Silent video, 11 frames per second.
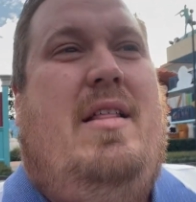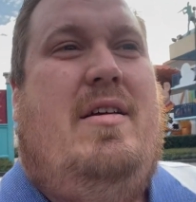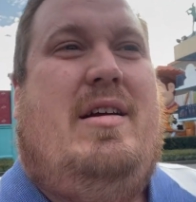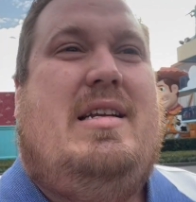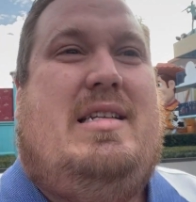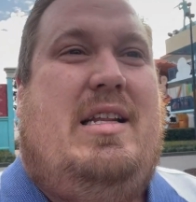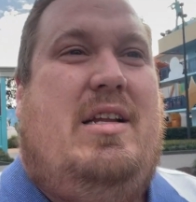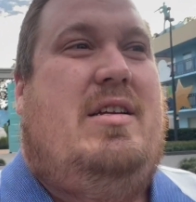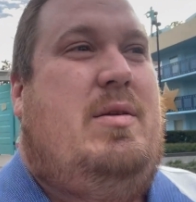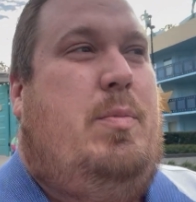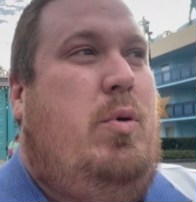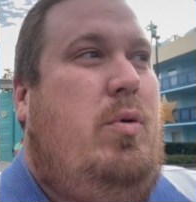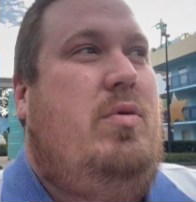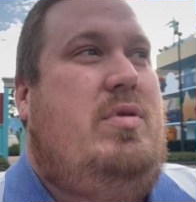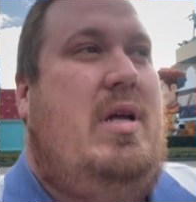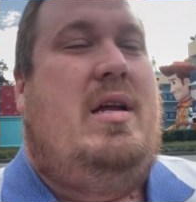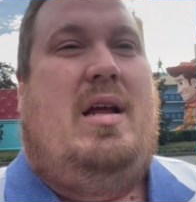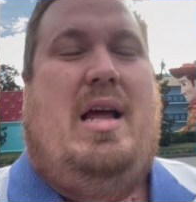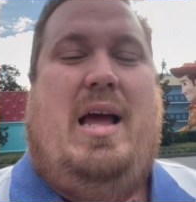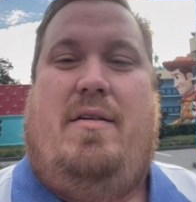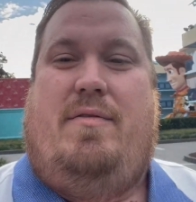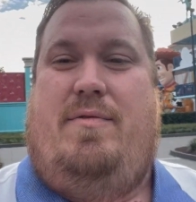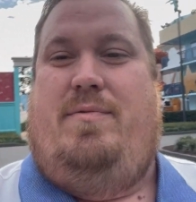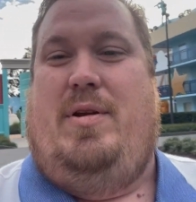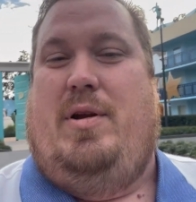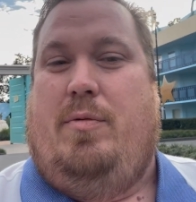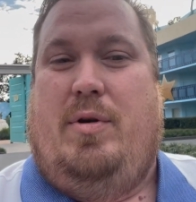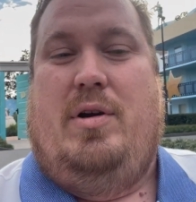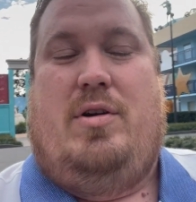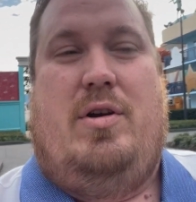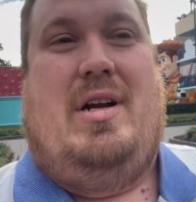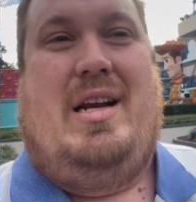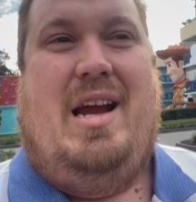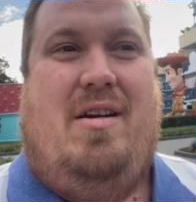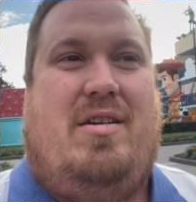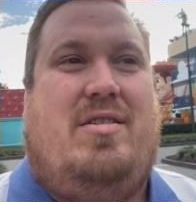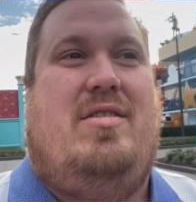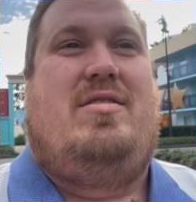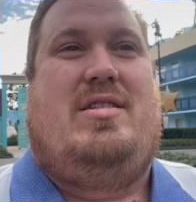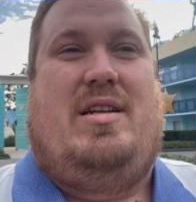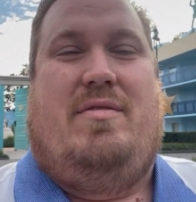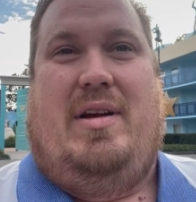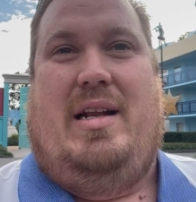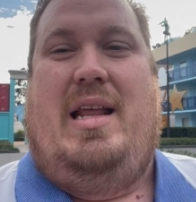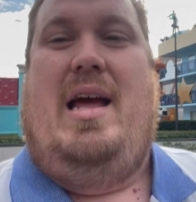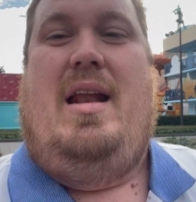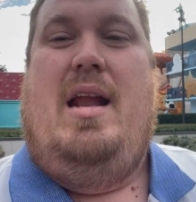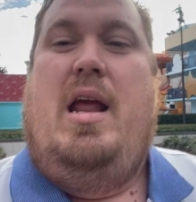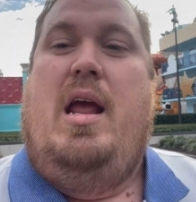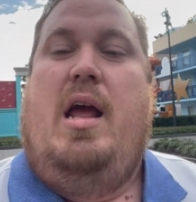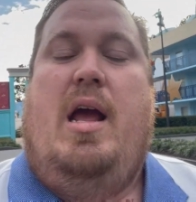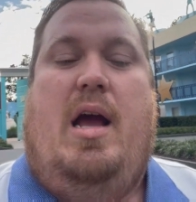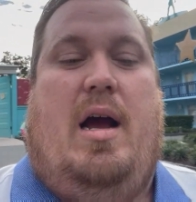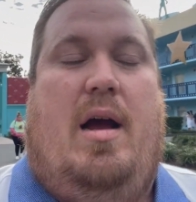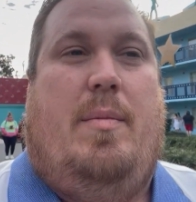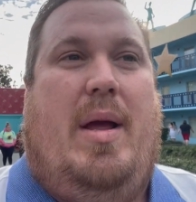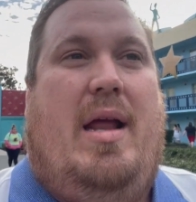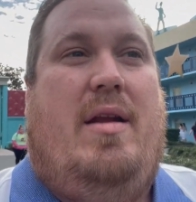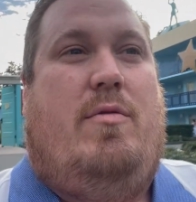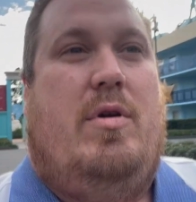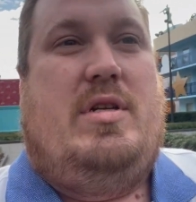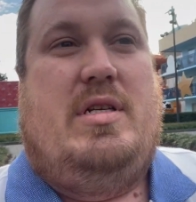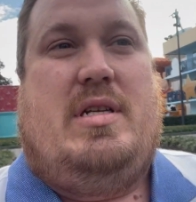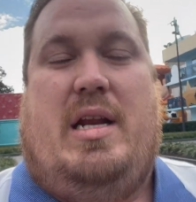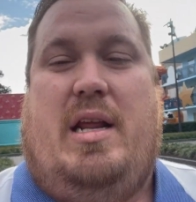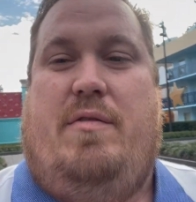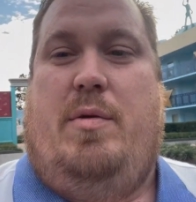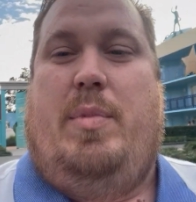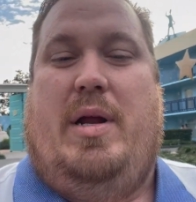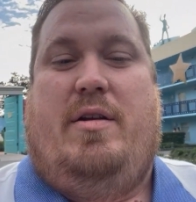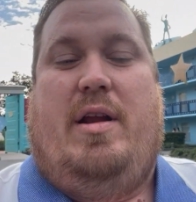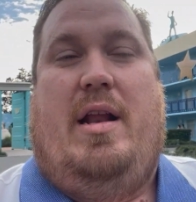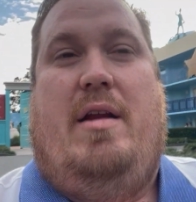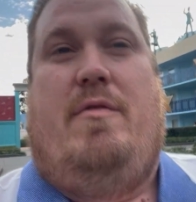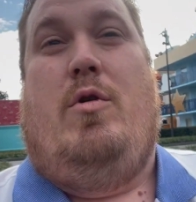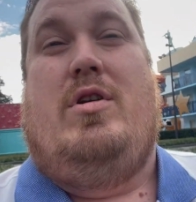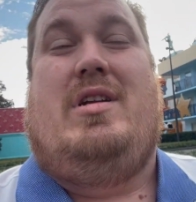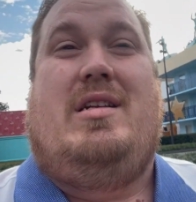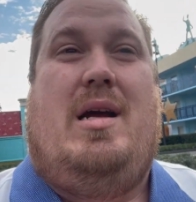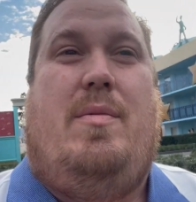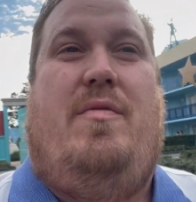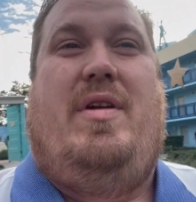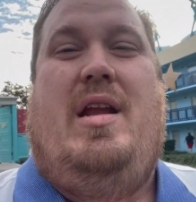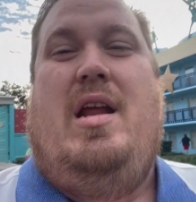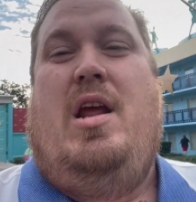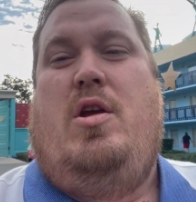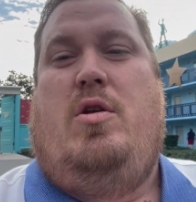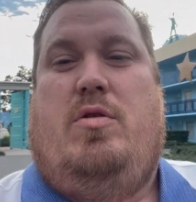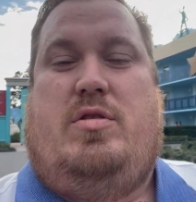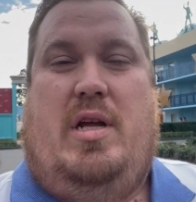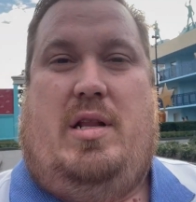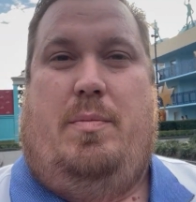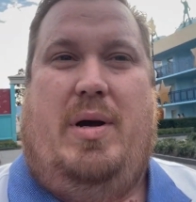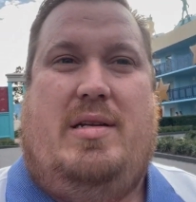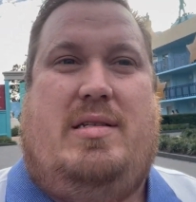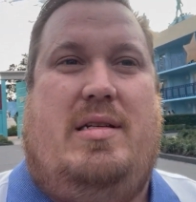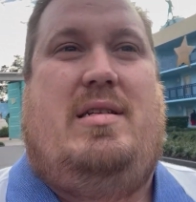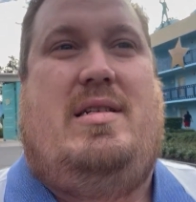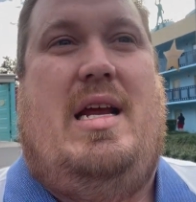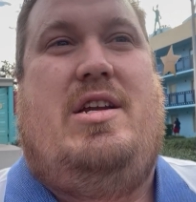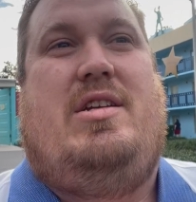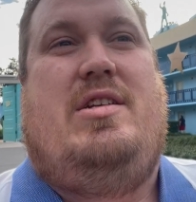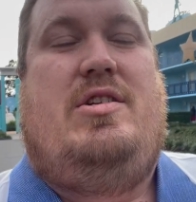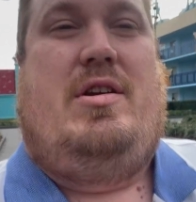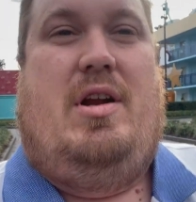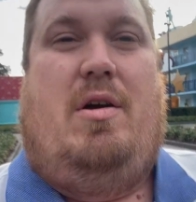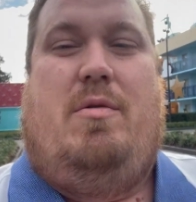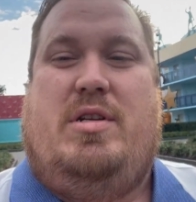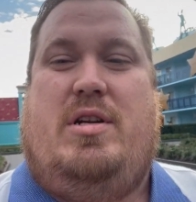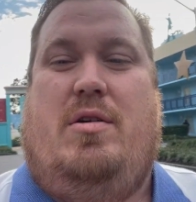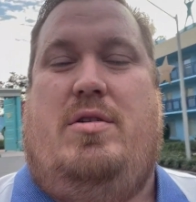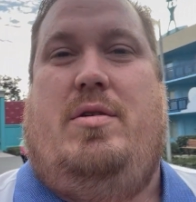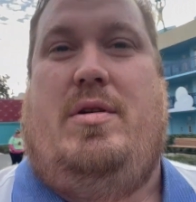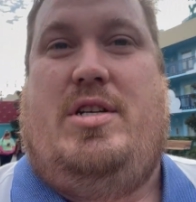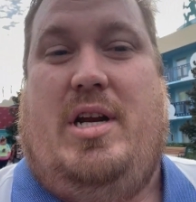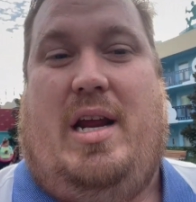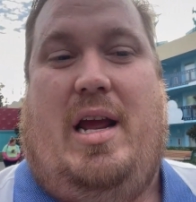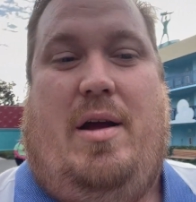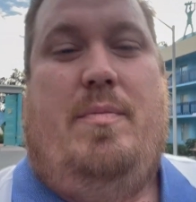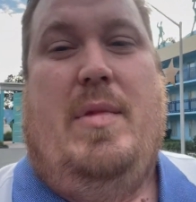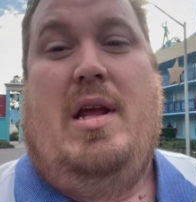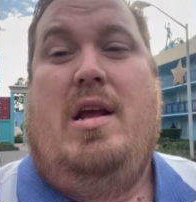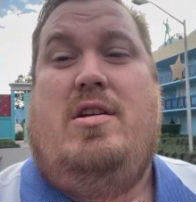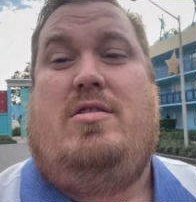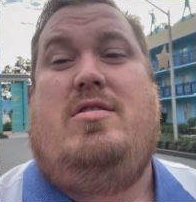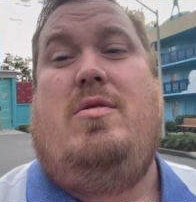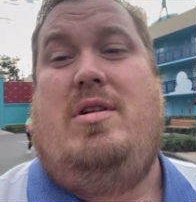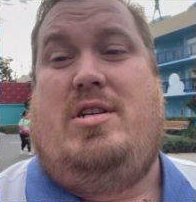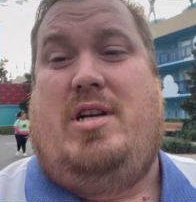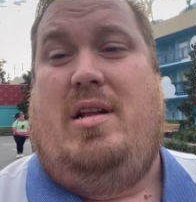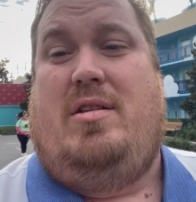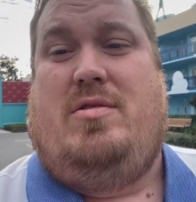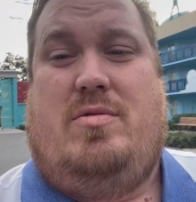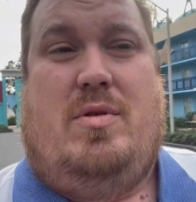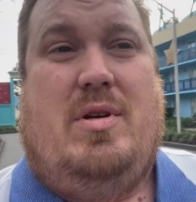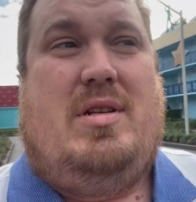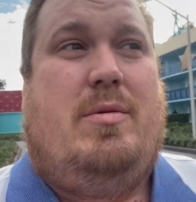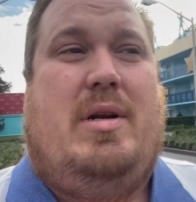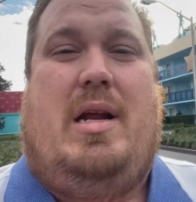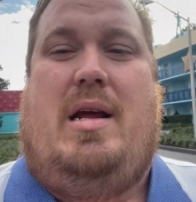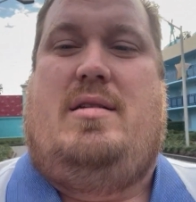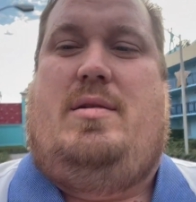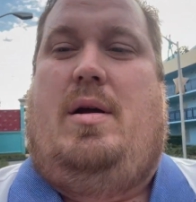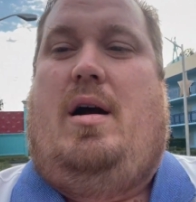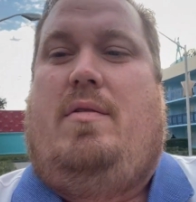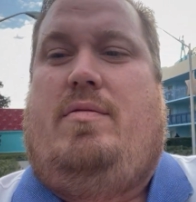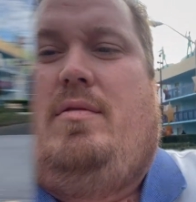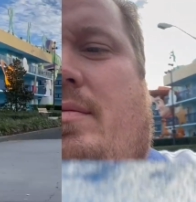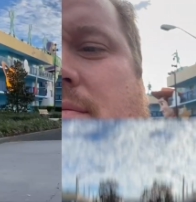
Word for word: They're going to see the pools have, you know, real good characters, stuff like that. And of course, it's going to give you, and of course, on top of it, you also got the buses, stations you can always go to and check out. So let's go ahead and check out the resort, see what it has to offer.